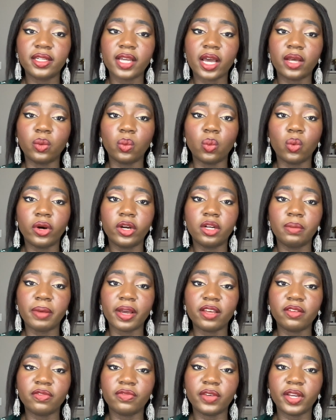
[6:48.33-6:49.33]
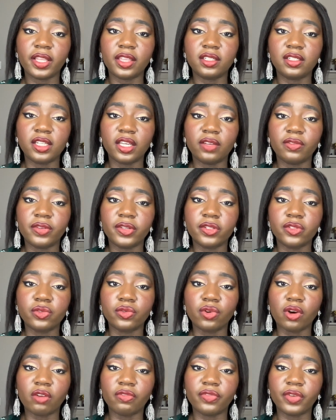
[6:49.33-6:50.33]
and worn by Faith Davis
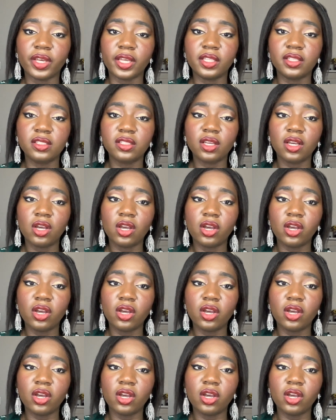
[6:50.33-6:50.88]
Ruffins,